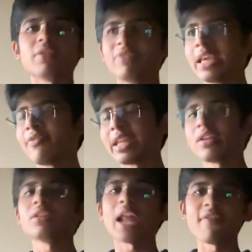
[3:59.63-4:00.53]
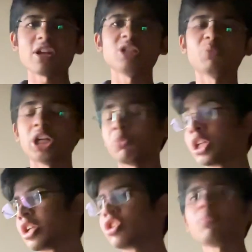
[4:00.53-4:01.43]
we have taken gravitational
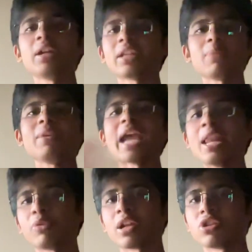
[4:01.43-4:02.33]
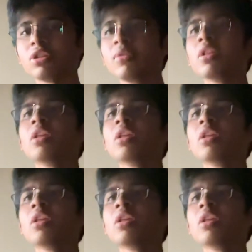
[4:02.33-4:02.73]
potential, but it can be any potential.